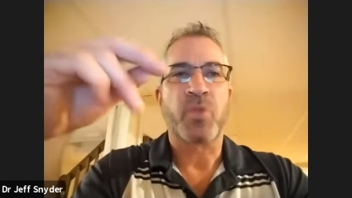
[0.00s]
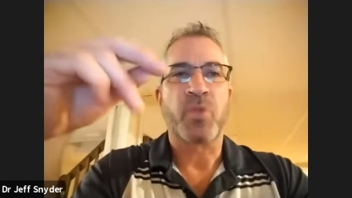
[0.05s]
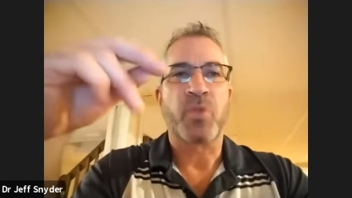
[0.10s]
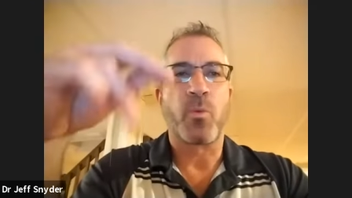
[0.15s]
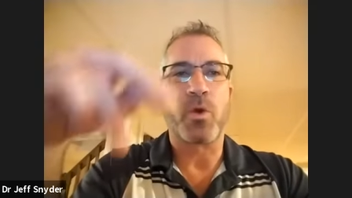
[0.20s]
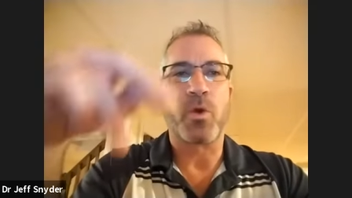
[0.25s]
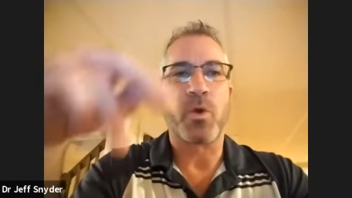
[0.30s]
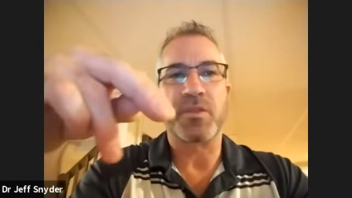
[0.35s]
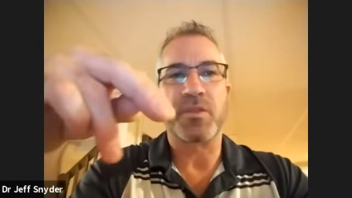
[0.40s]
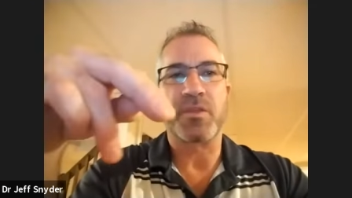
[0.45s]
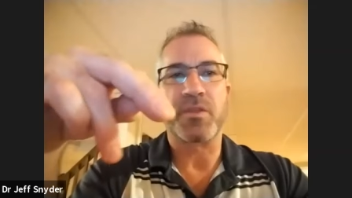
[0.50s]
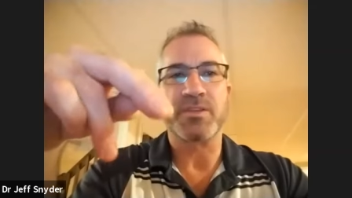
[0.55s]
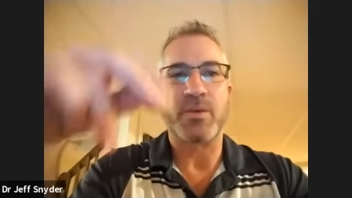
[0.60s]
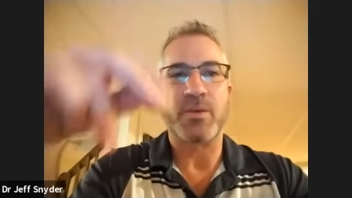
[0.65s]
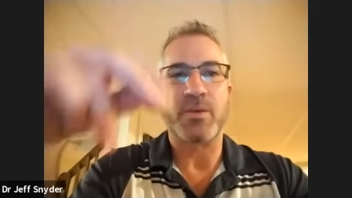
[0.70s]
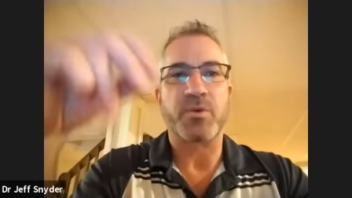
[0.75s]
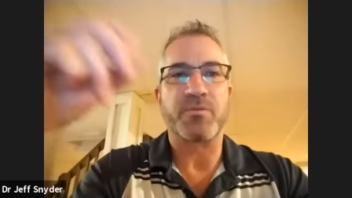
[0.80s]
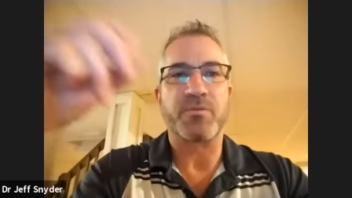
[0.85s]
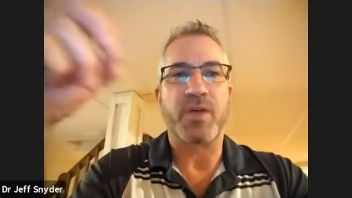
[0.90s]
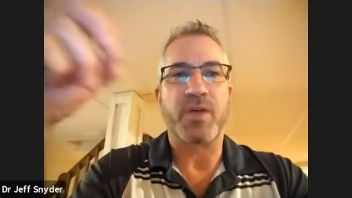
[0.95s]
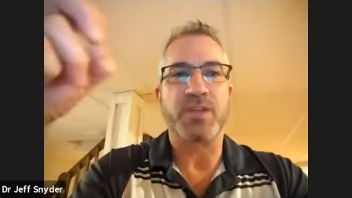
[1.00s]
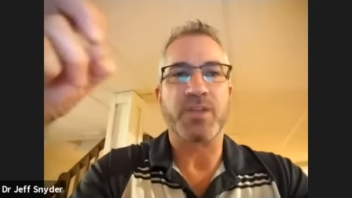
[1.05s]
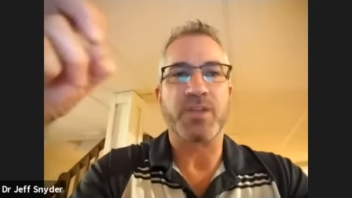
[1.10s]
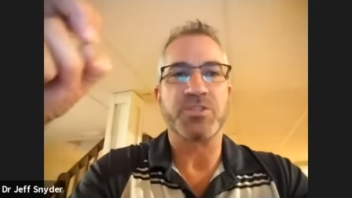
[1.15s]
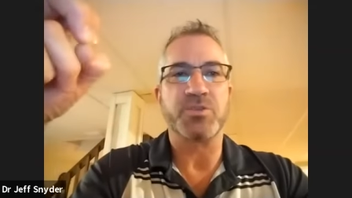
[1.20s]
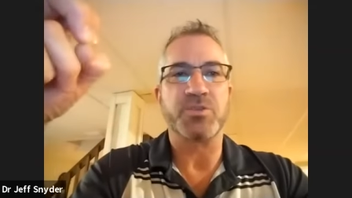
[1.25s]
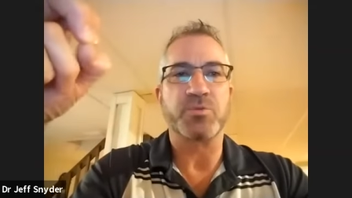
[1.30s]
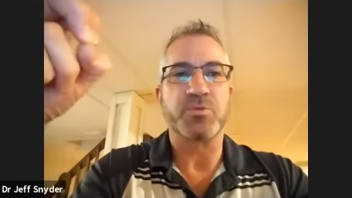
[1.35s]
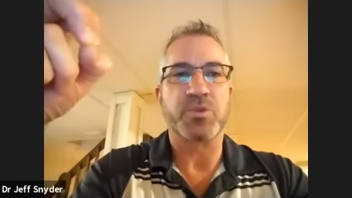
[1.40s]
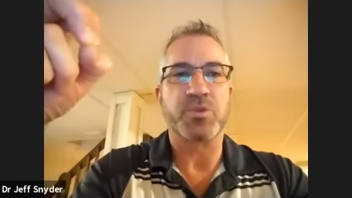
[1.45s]
one of the things I would advise
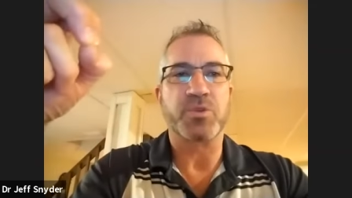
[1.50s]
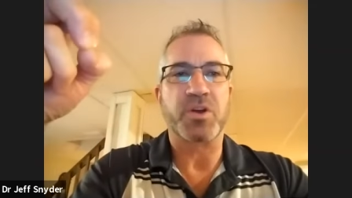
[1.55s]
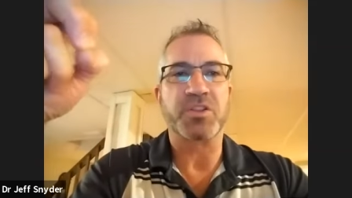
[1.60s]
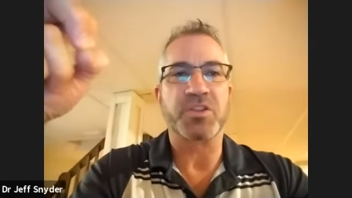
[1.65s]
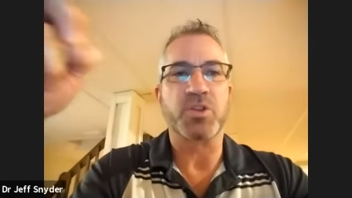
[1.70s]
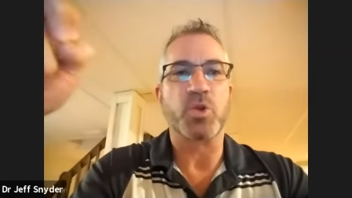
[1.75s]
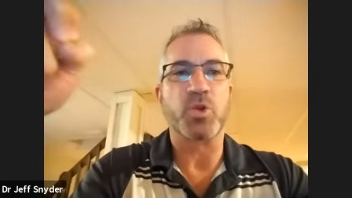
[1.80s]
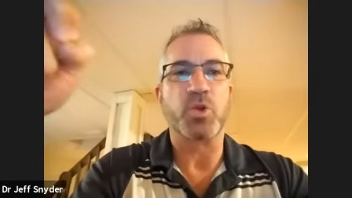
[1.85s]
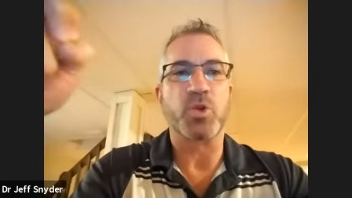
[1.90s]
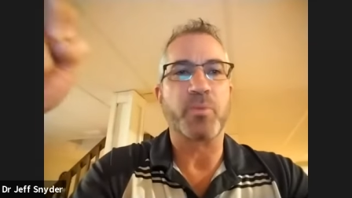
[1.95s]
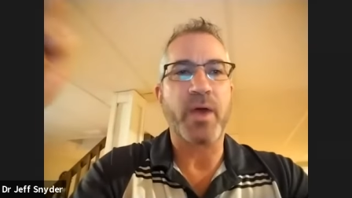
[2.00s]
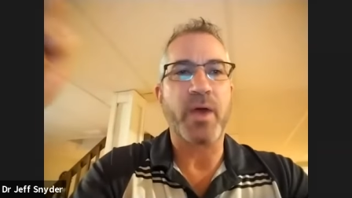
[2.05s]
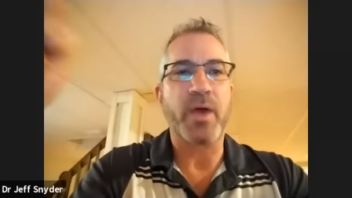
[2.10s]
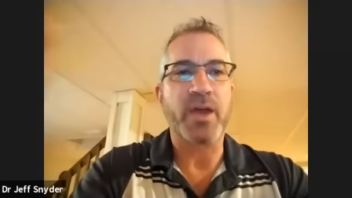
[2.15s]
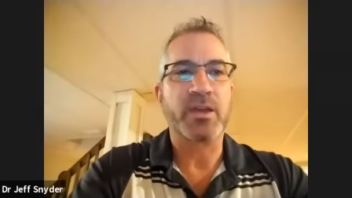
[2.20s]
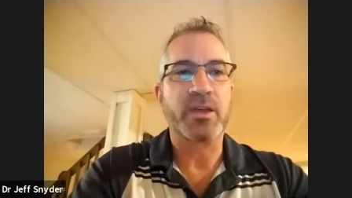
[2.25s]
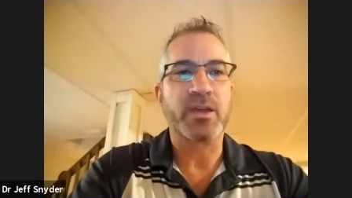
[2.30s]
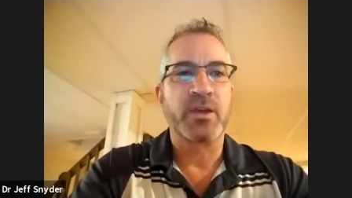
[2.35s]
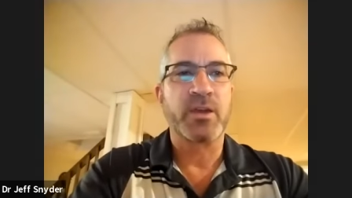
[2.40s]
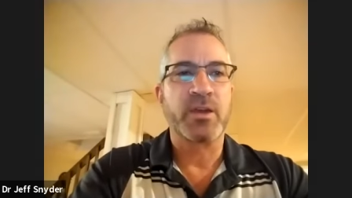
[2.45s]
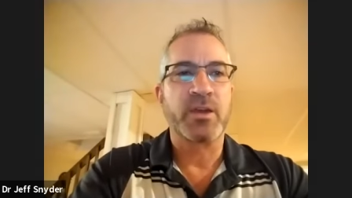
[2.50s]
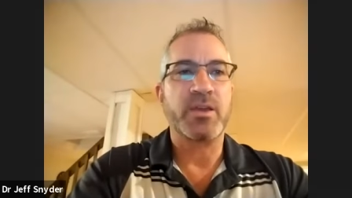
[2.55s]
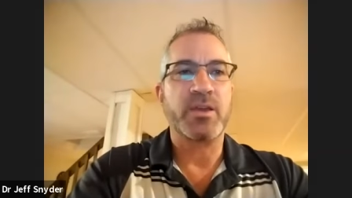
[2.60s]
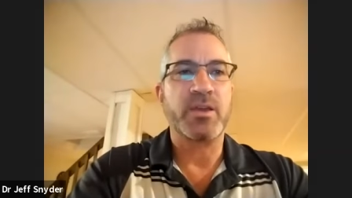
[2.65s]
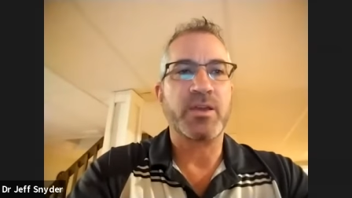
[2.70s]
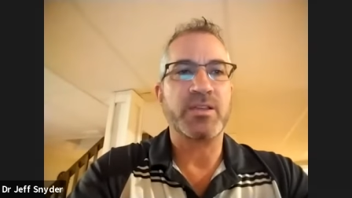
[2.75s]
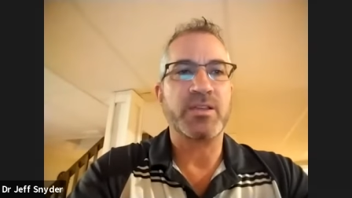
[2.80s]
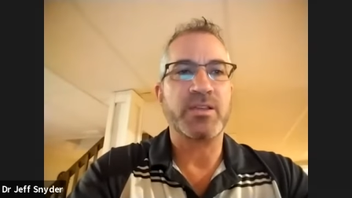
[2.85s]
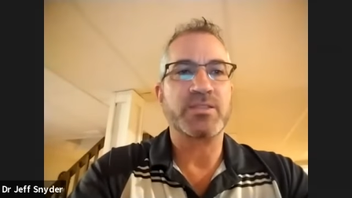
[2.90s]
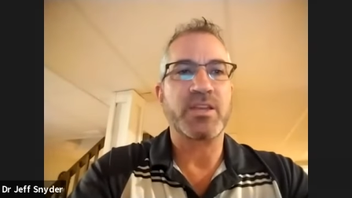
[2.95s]
you regarding the low back
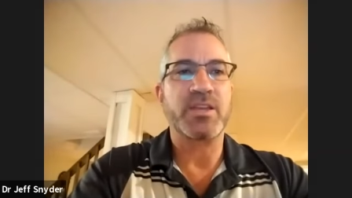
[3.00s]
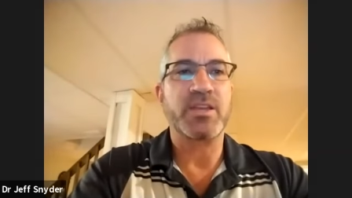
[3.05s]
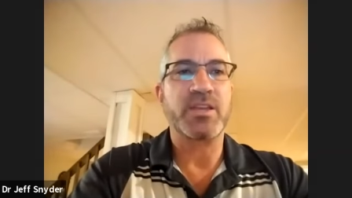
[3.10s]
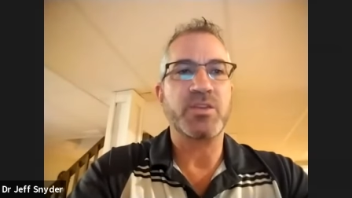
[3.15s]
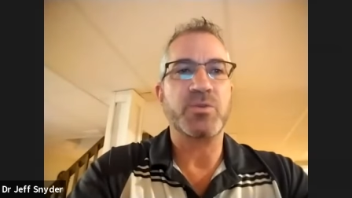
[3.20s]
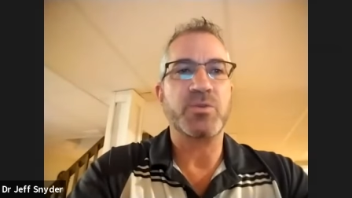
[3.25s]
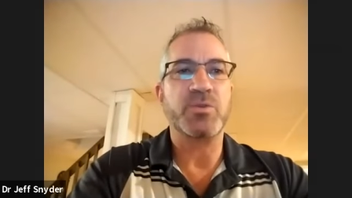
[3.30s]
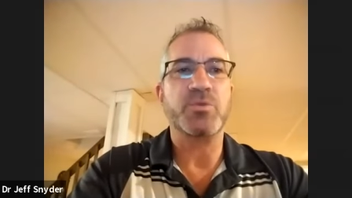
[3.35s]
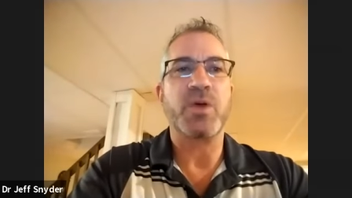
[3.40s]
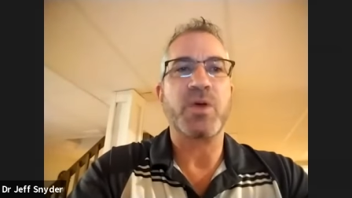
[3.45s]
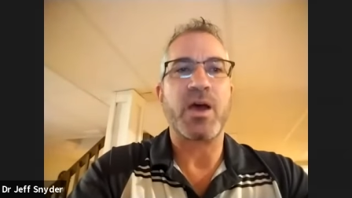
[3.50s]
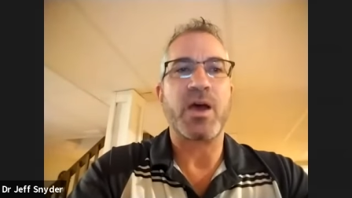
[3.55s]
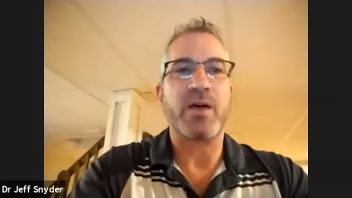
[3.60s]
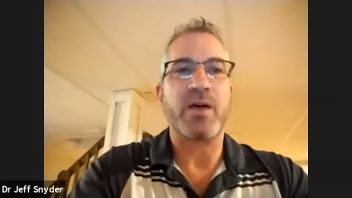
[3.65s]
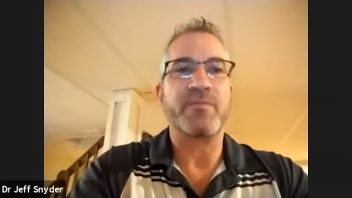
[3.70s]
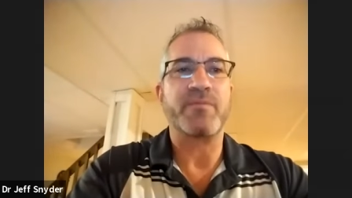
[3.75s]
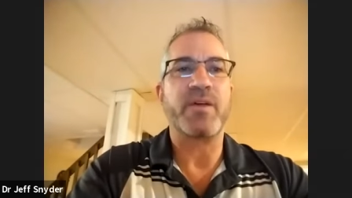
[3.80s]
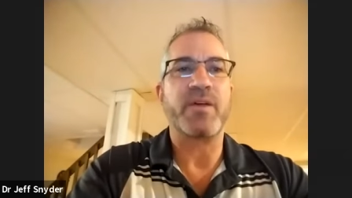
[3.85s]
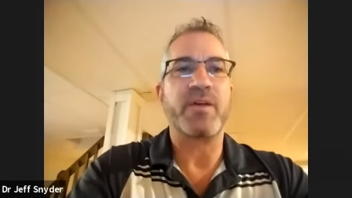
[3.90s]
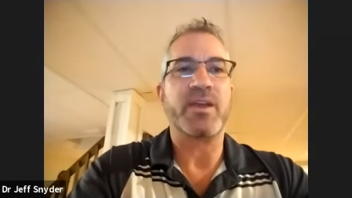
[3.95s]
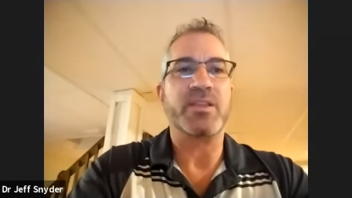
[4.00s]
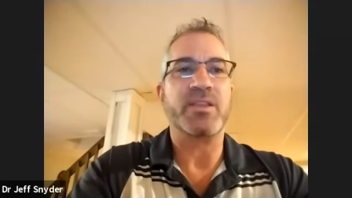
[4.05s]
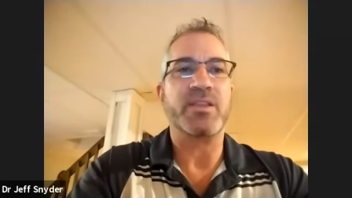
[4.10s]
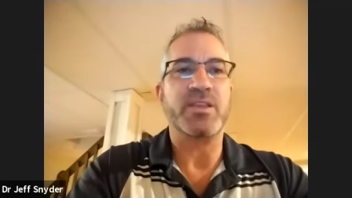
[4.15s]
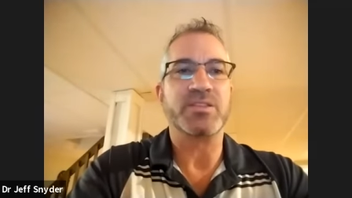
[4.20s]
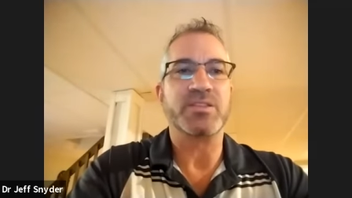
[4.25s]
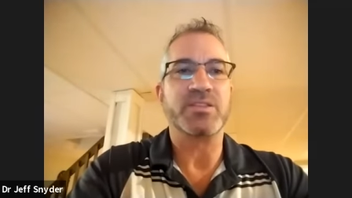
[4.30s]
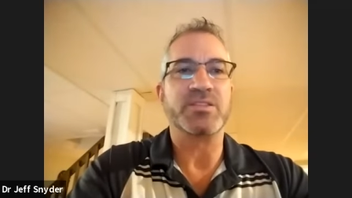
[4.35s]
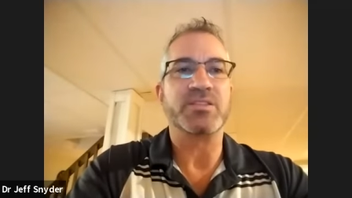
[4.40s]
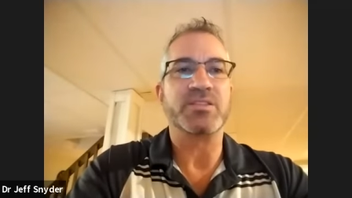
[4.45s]
is that you have a
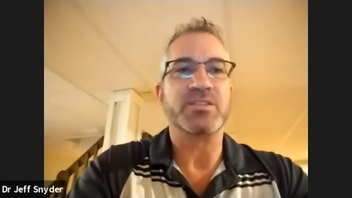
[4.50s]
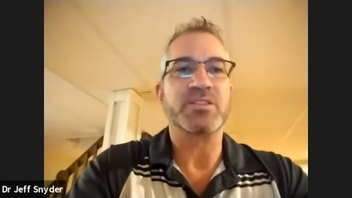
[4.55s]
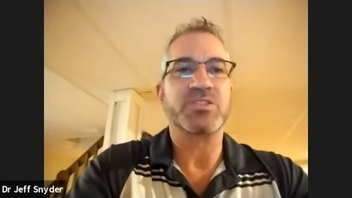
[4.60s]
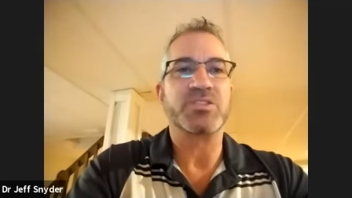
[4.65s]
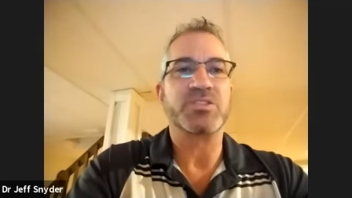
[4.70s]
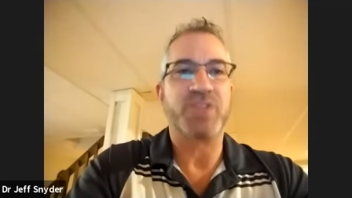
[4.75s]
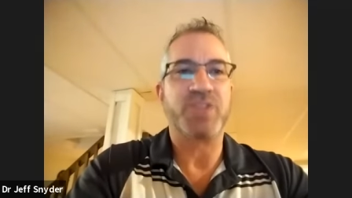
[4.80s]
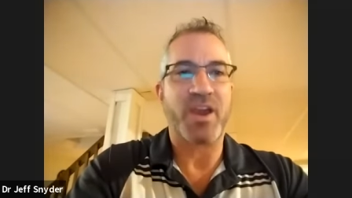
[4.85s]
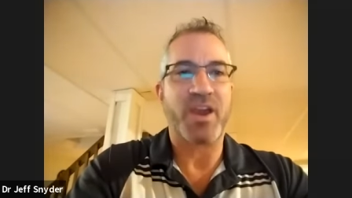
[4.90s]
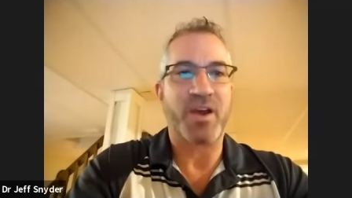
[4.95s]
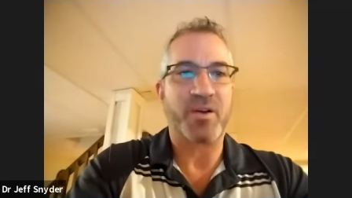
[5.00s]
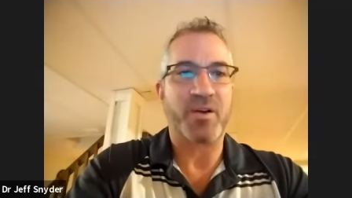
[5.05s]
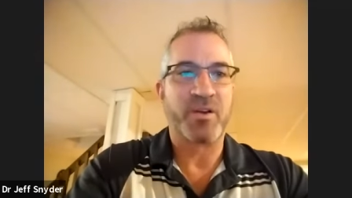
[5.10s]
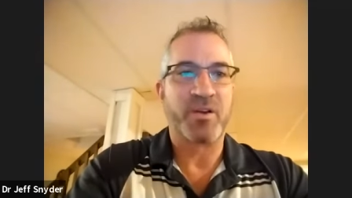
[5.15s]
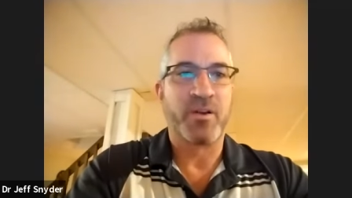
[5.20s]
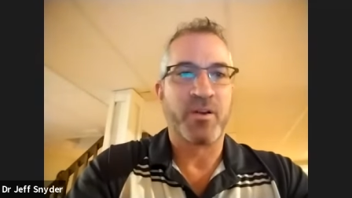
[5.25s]
decent chair